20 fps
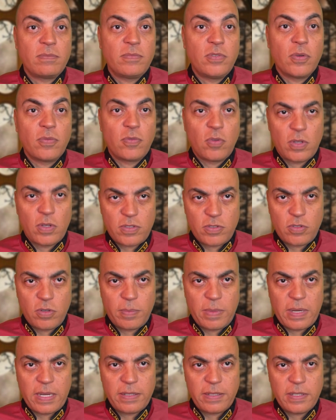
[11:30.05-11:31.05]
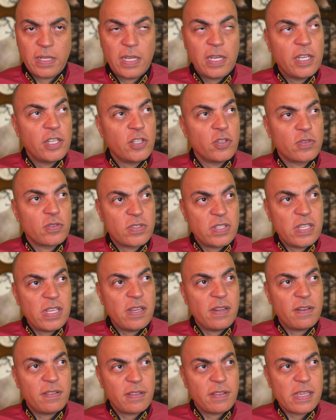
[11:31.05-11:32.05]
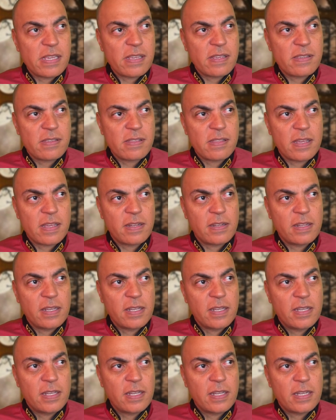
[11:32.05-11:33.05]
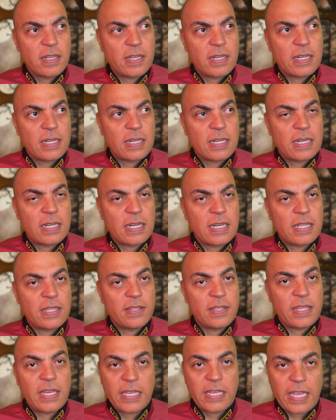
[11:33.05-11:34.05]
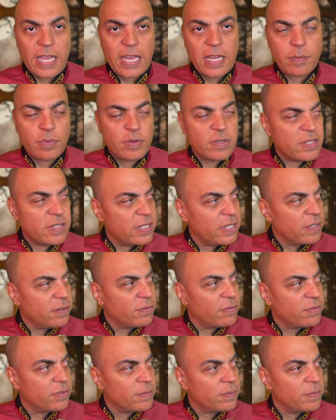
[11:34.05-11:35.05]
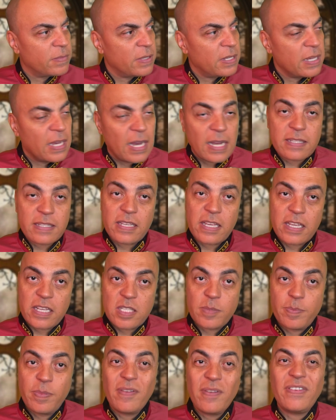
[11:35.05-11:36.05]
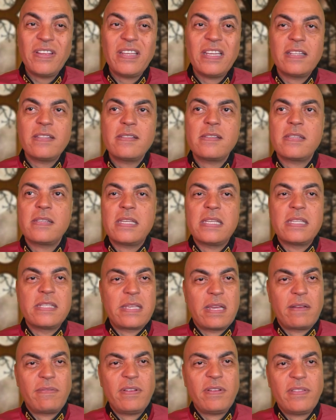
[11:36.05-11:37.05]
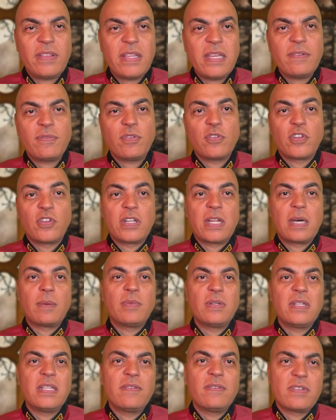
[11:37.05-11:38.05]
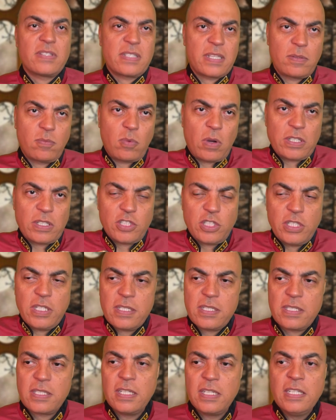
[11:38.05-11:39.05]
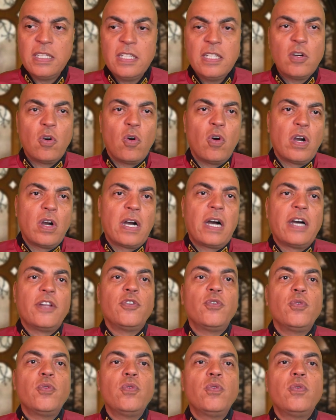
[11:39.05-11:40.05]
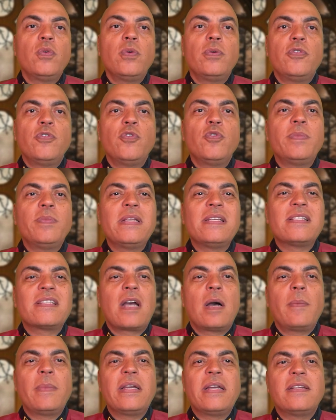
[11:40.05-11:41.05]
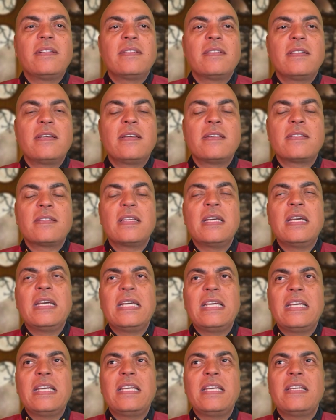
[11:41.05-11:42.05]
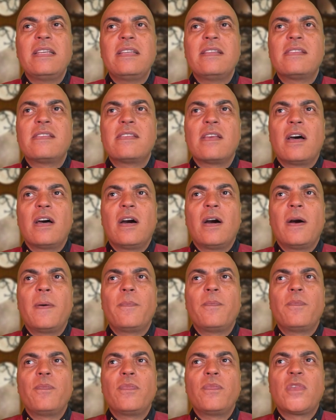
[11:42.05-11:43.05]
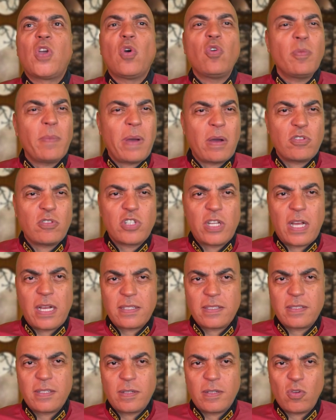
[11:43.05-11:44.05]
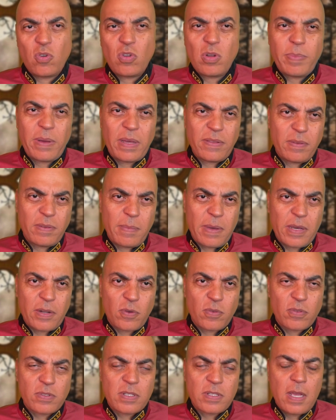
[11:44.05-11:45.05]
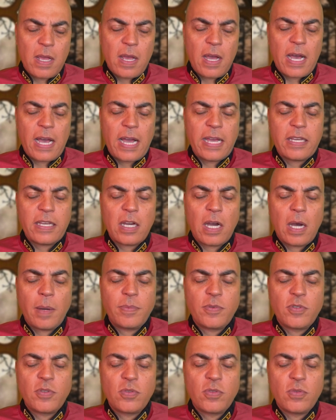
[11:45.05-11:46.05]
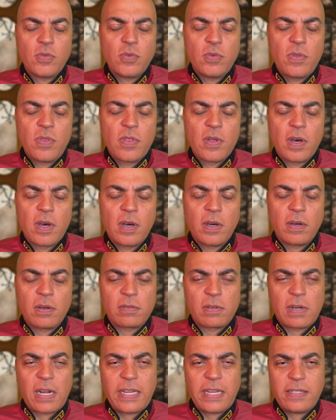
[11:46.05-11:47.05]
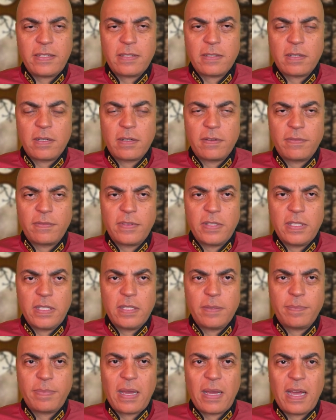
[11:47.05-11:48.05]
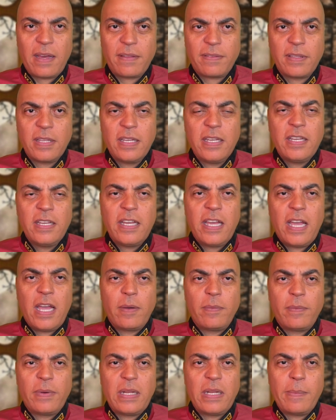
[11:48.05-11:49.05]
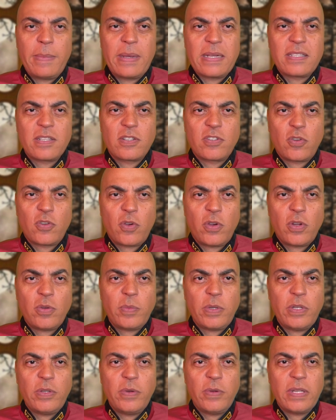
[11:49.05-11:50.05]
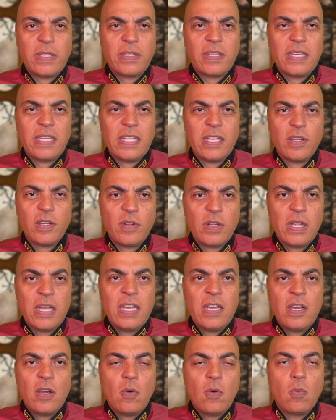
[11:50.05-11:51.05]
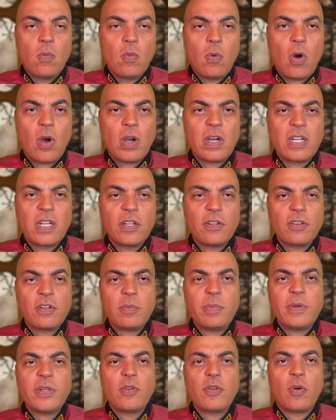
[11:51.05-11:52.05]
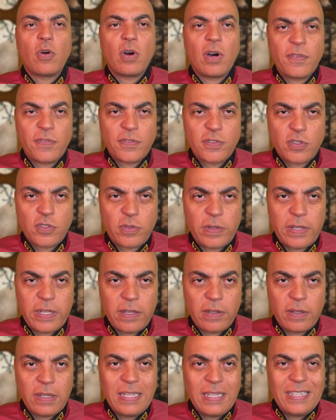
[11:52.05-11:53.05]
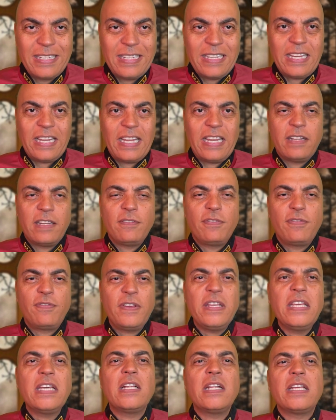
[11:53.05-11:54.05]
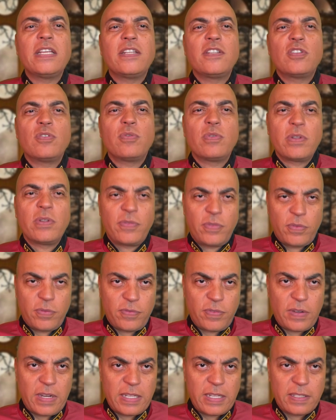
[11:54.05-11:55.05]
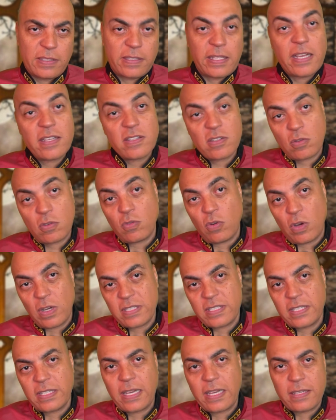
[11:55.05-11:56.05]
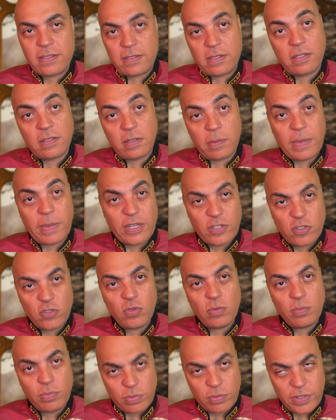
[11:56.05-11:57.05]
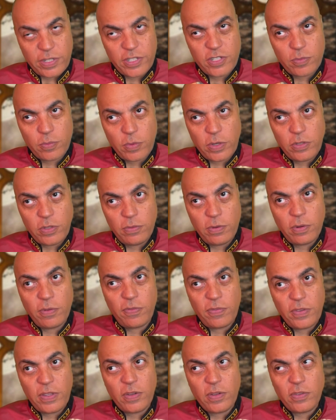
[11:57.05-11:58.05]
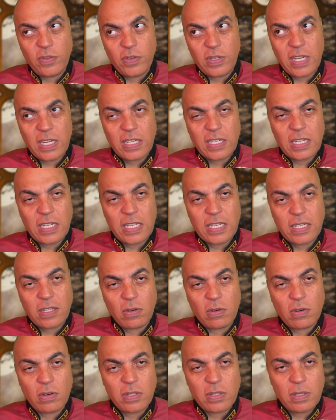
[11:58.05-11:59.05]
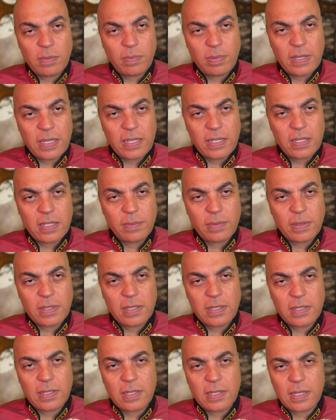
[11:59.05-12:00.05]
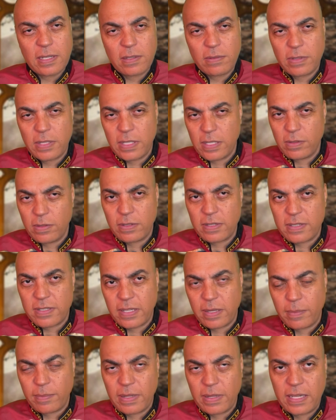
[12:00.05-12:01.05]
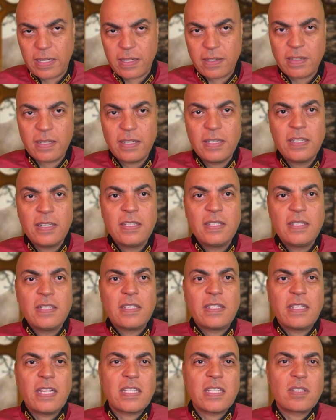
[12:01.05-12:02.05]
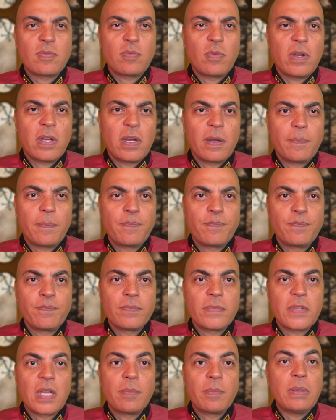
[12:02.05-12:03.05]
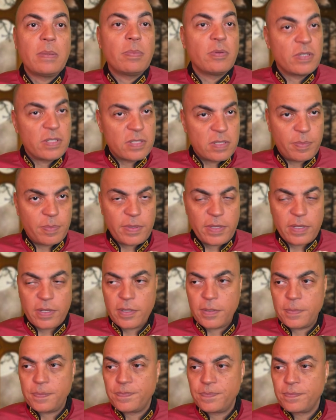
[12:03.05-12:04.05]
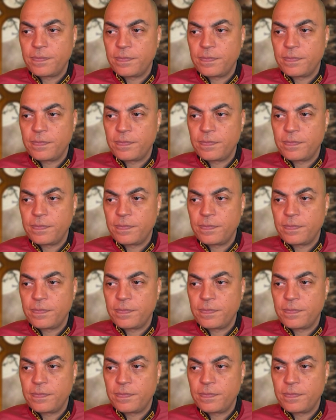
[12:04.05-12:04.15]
You've lost your mind. You're seeing things that they can't perceive. I say experience is everything for the non-believers that watch this, or are newbies coming into this, is go to Mount Shasta, go to Panther Meadows, hike up to the right of the path, and when it makes a turn, when you hit the hill, walk a little bit off trail and feel into it if you find it. There's a crossing as in a dimensional bridge where you will feel you're kind of like on the planet, but not really on the same planet. That's where people disappear.